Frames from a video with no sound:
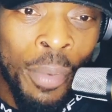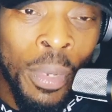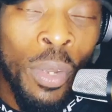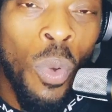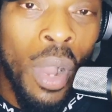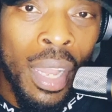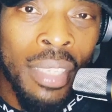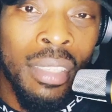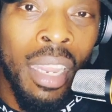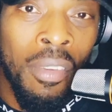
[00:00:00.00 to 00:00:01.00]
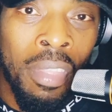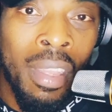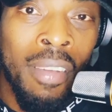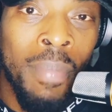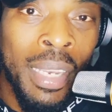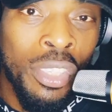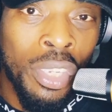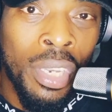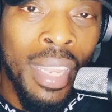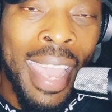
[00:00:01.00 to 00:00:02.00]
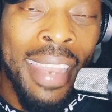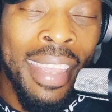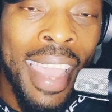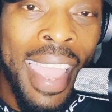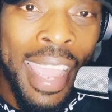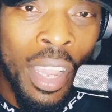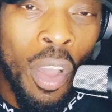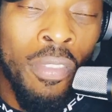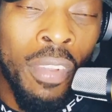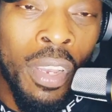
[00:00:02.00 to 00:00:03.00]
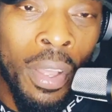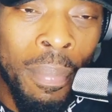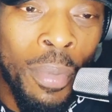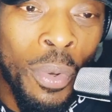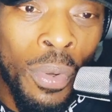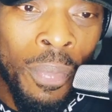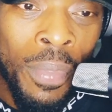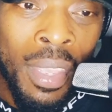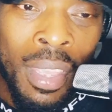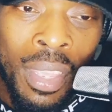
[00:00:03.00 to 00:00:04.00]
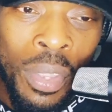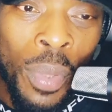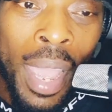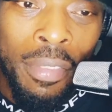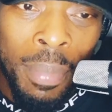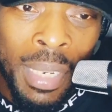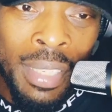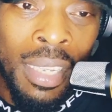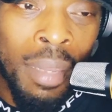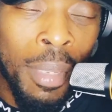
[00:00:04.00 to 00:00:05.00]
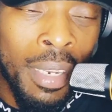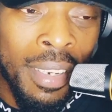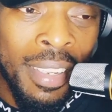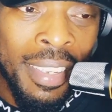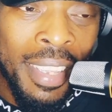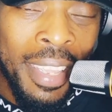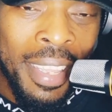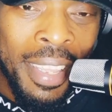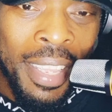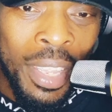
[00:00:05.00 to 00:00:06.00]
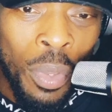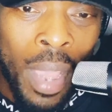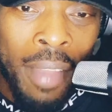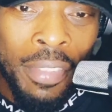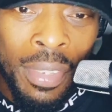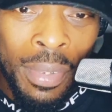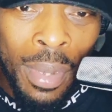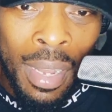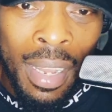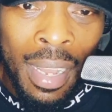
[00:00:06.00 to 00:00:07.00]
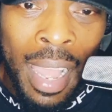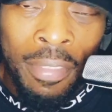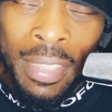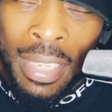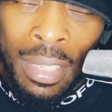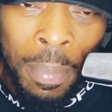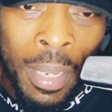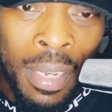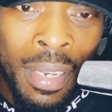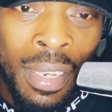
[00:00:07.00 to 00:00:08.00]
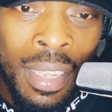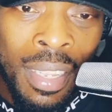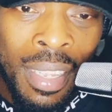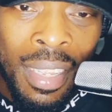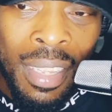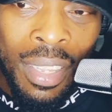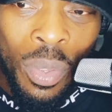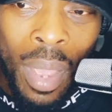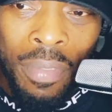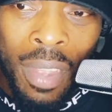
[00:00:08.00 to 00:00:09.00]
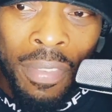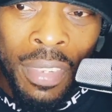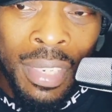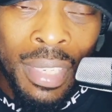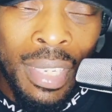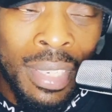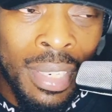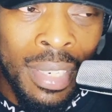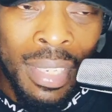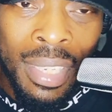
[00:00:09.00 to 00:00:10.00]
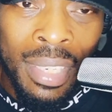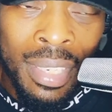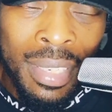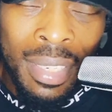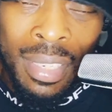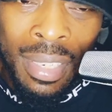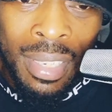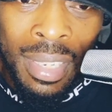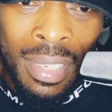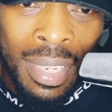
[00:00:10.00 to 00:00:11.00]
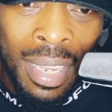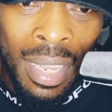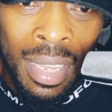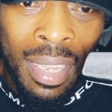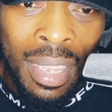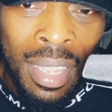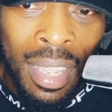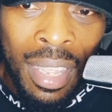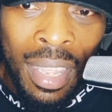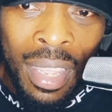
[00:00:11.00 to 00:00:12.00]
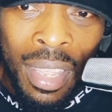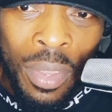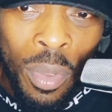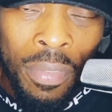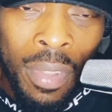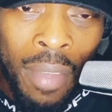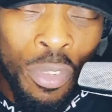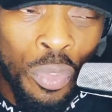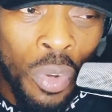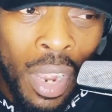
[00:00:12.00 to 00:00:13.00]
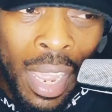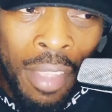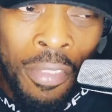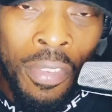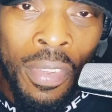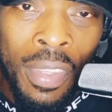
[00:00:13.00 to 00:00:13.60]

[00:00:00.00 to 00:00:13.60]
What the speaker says: requires everything I've mentioned and a heck of a lot more. You have to be determined. You have to have discipline. You have to have consistency. Consistency is key. You have to have drive.